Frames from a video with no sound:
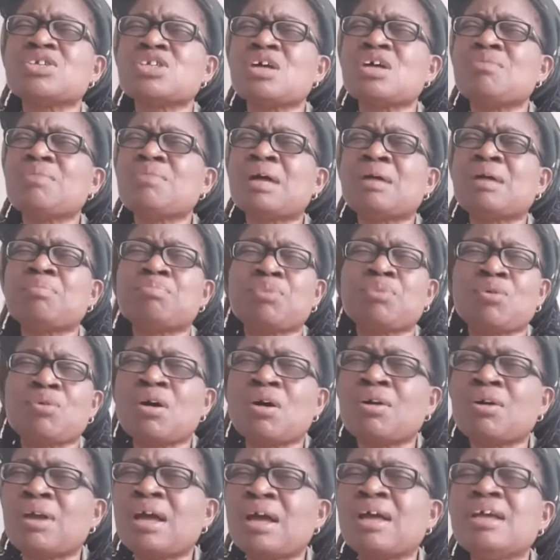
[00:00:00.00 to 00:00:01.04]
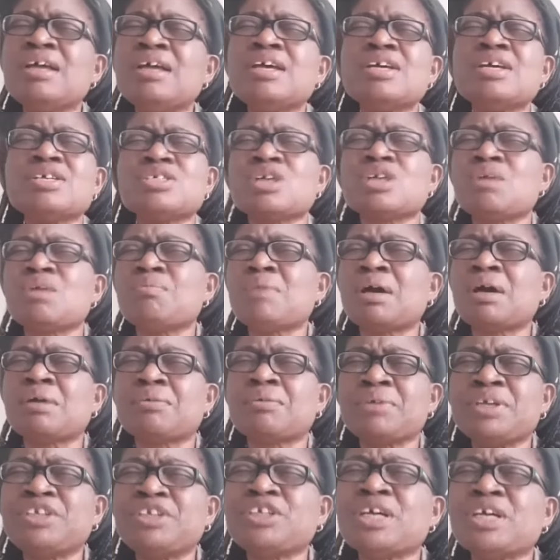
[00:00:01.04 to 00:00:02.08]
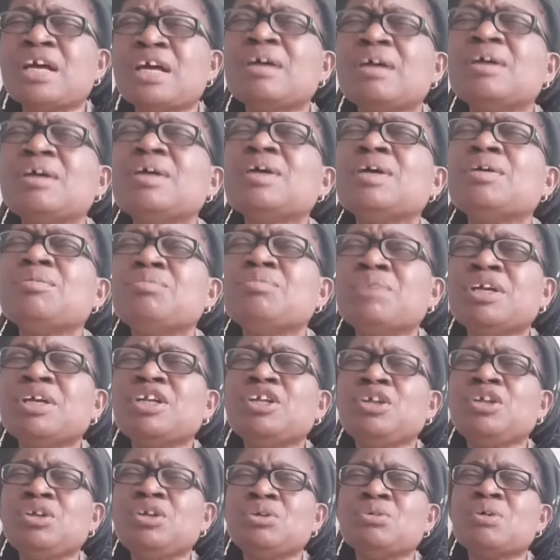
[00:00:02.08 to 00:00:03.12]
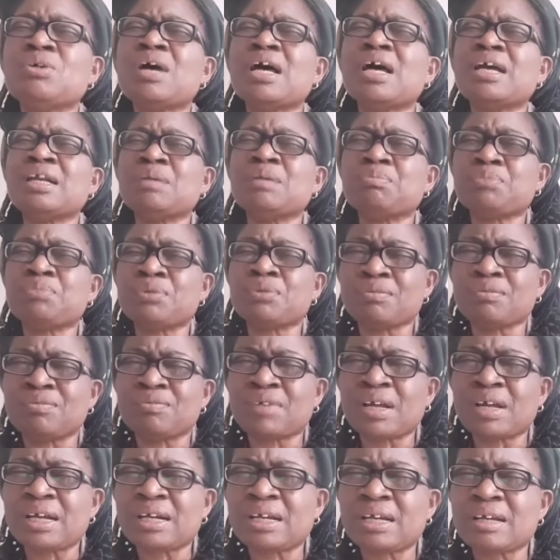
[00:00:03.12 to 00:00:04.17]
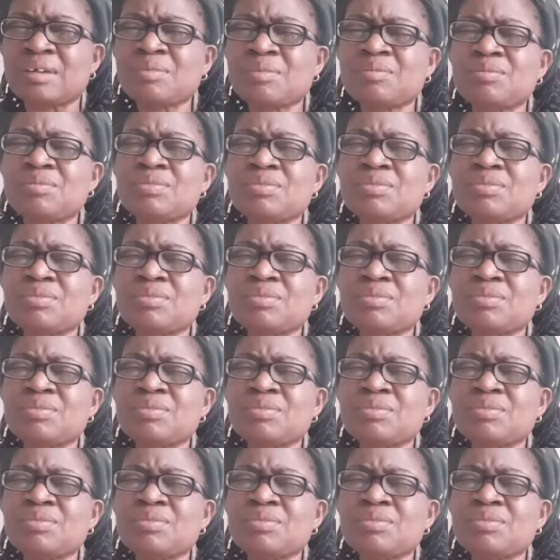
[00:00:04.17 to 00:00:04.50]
Some are poorer, some are richer, but you are the provider.